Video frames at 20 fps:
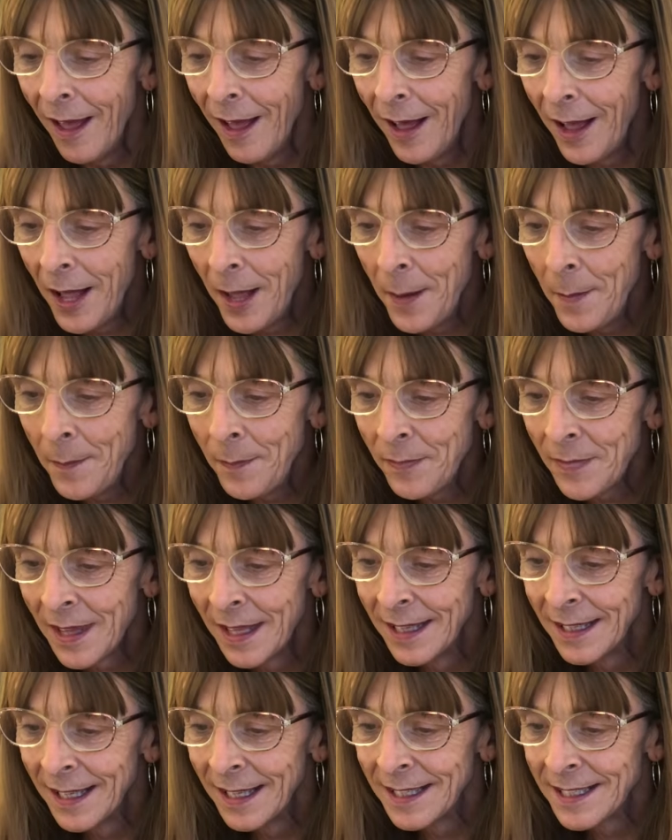Um,
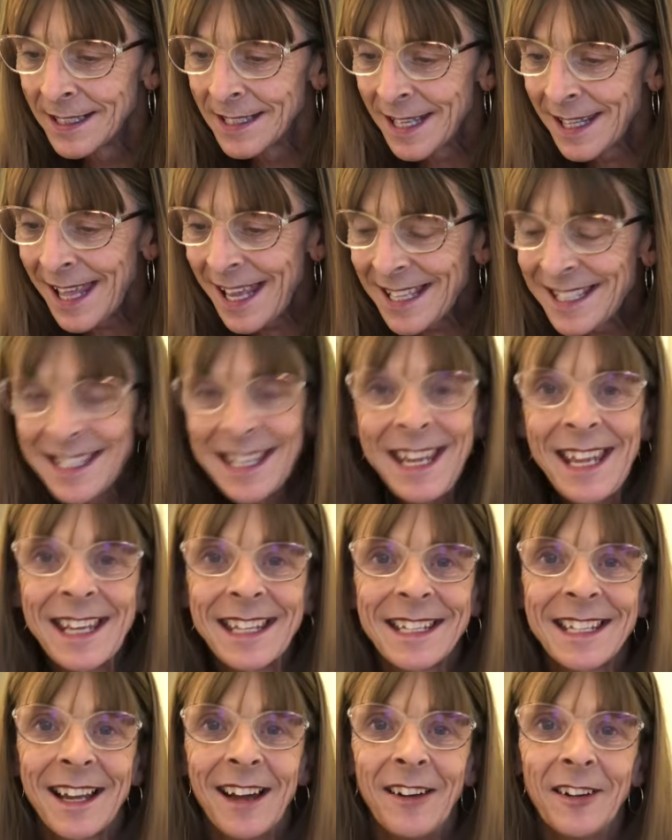so that's
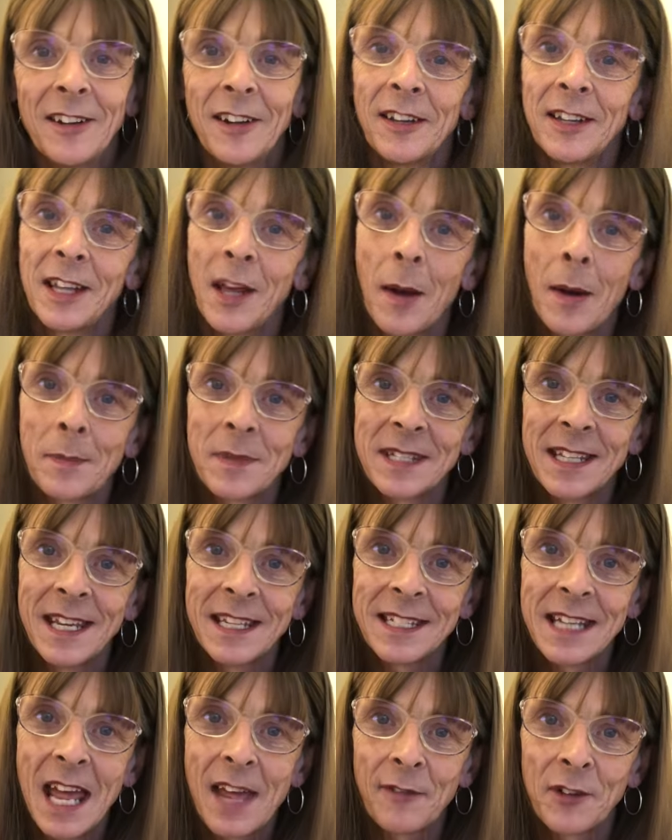it. I'm going to go
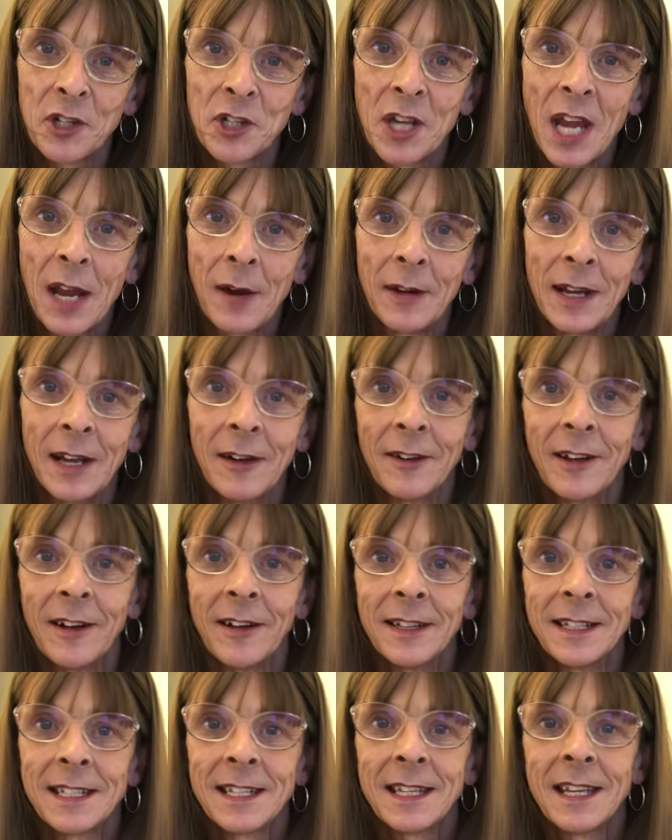upstairs and have a shower now,
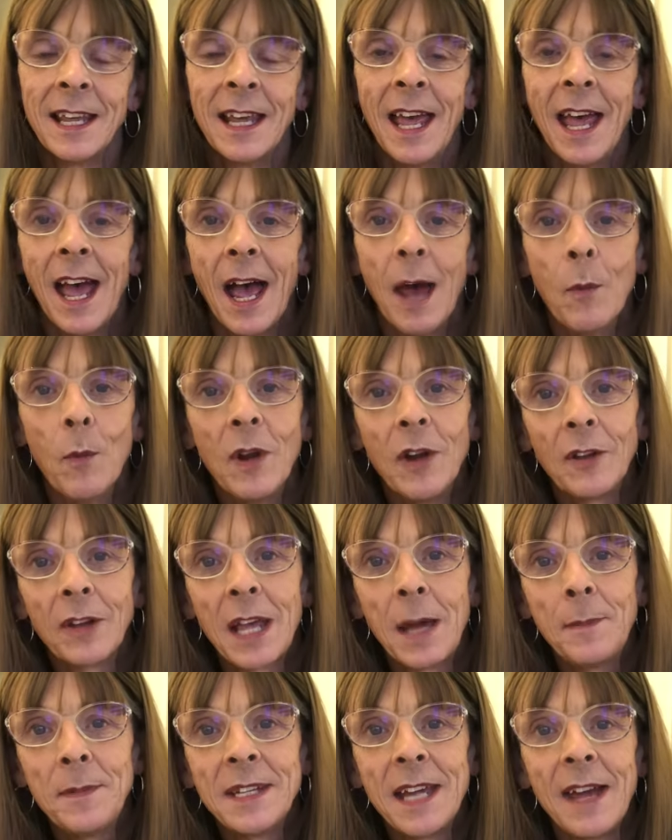guys. And when I
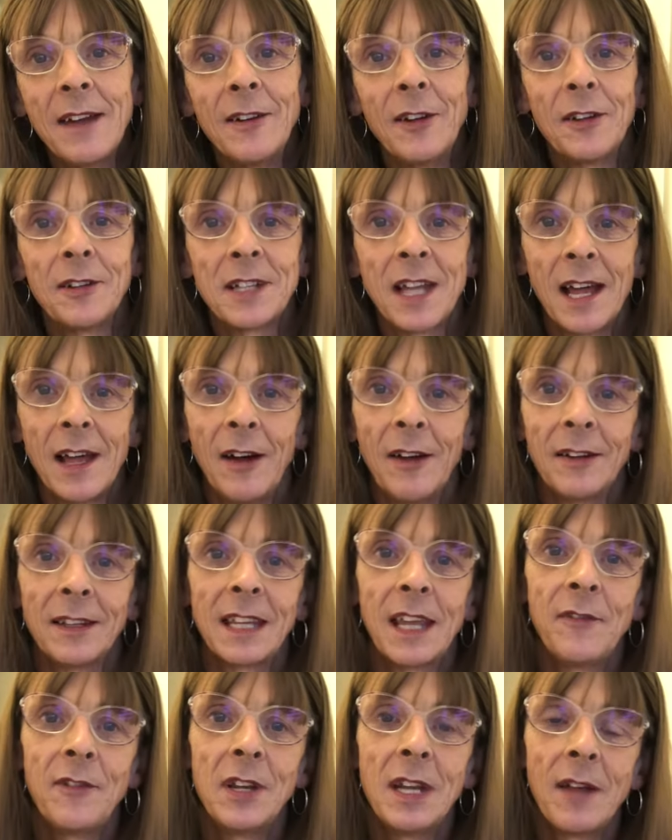come down, I'll, I'll
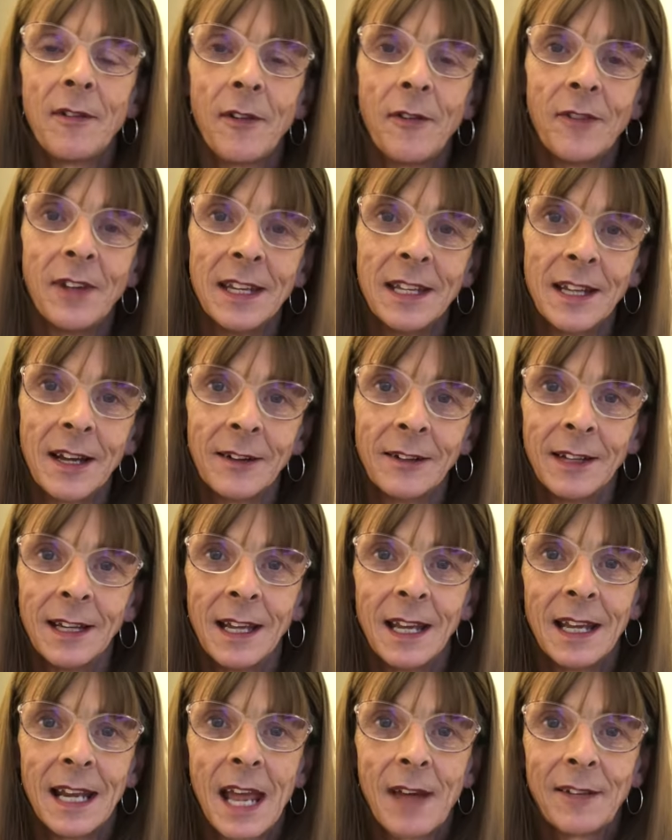give you another video
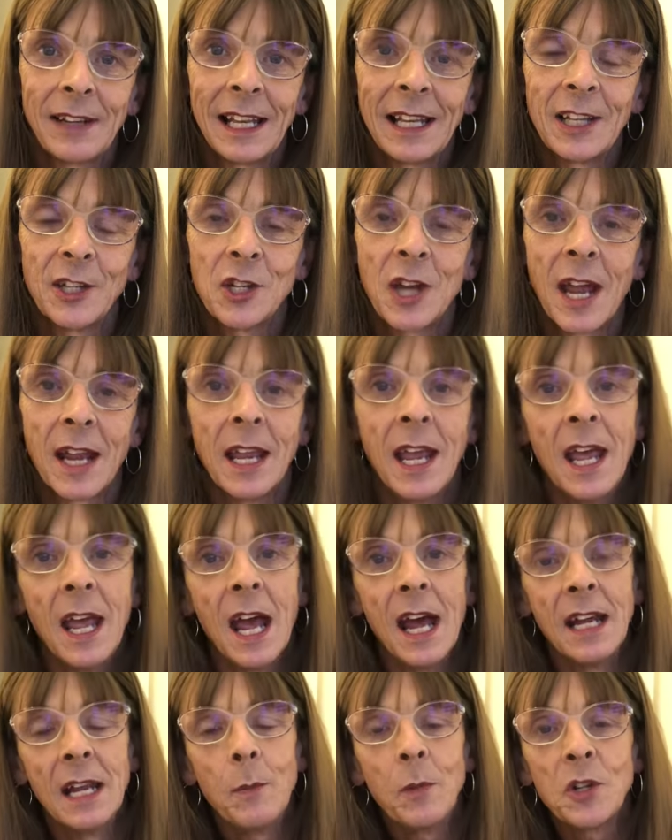and have a little chat.
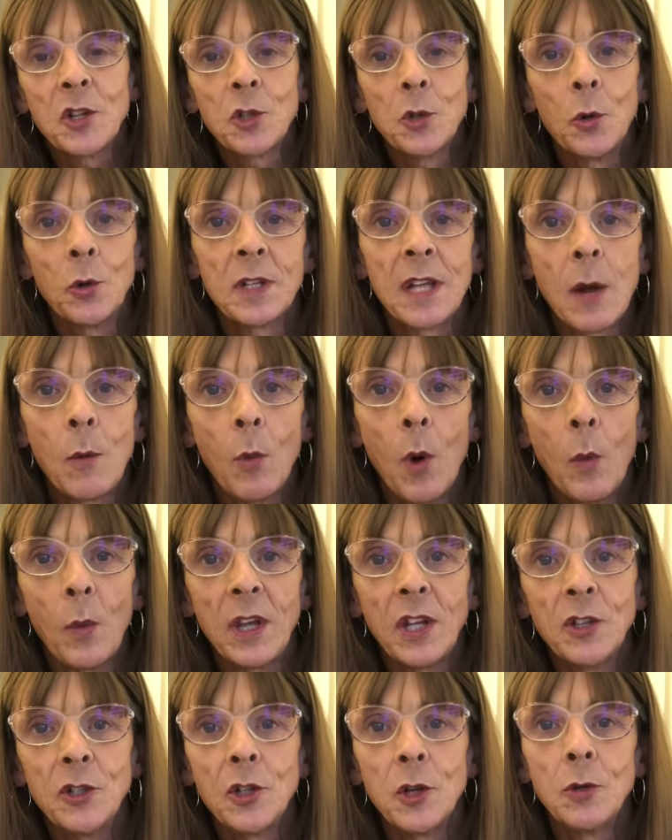And then we'll sort out what we
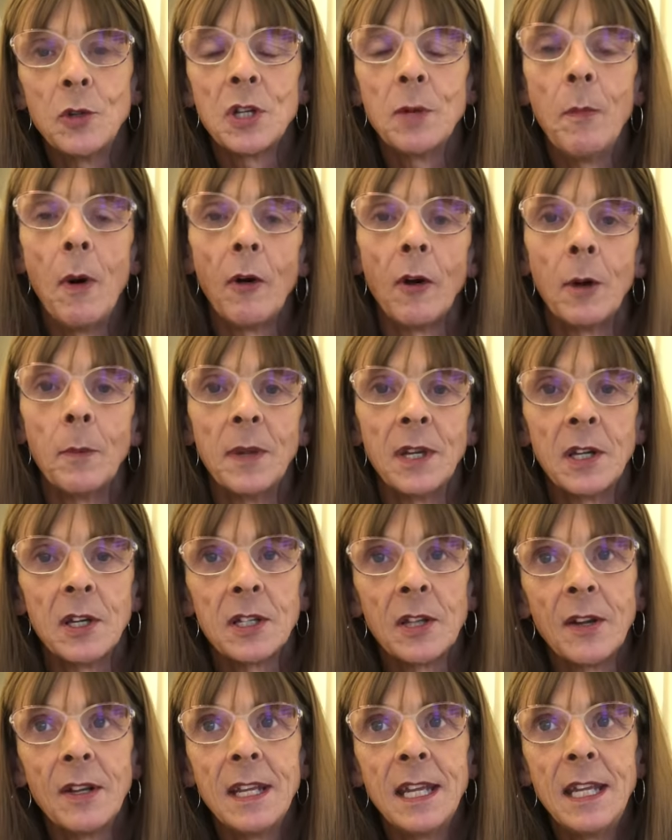can do tomorrow because
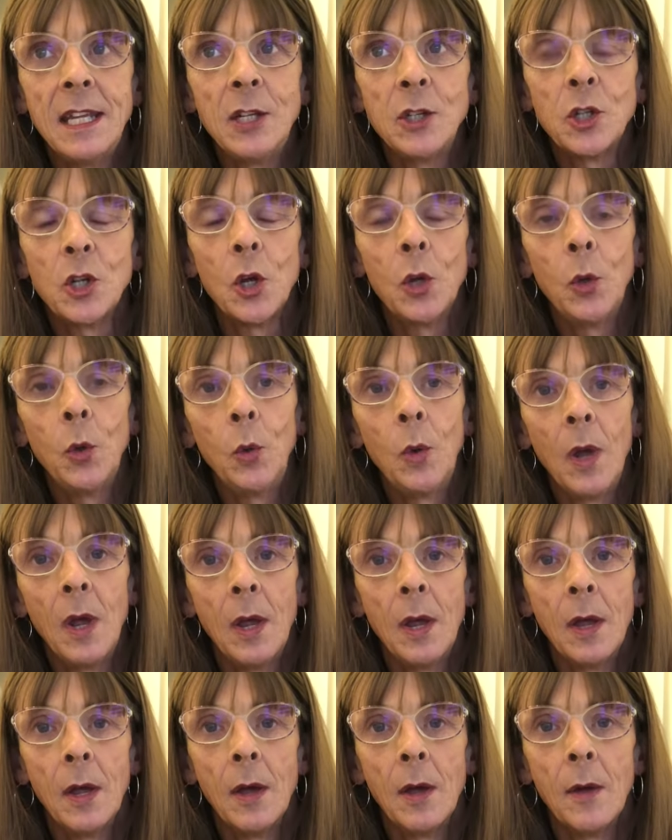I need to
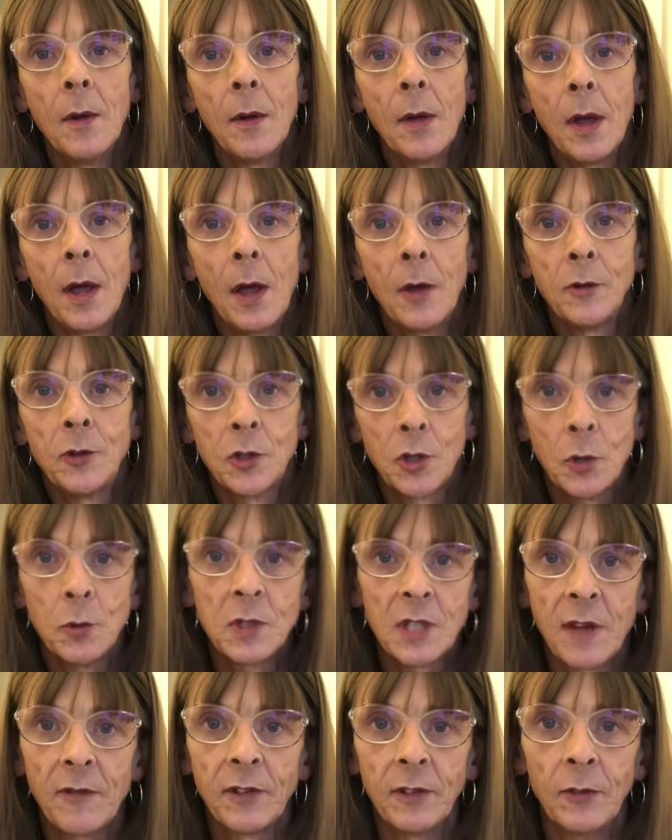uh, do
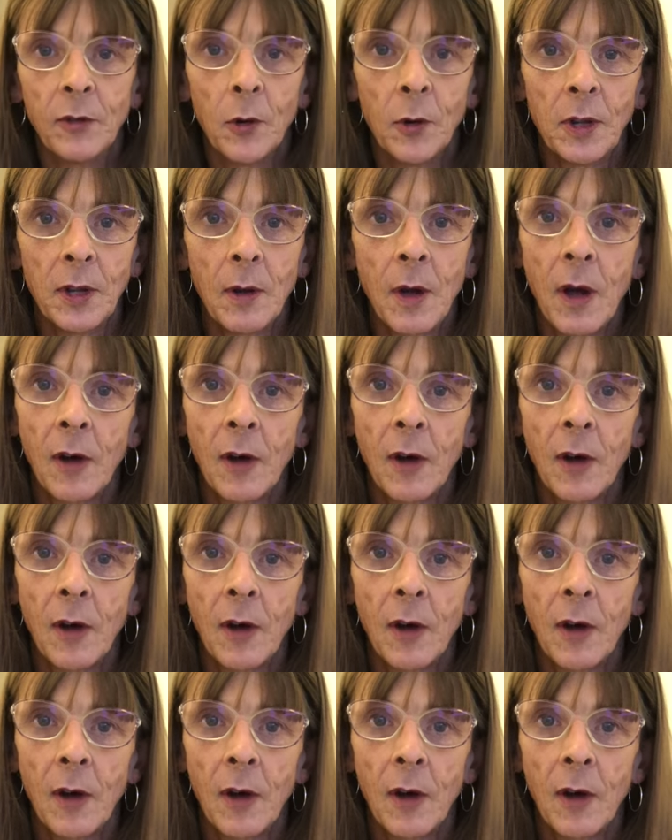something for you.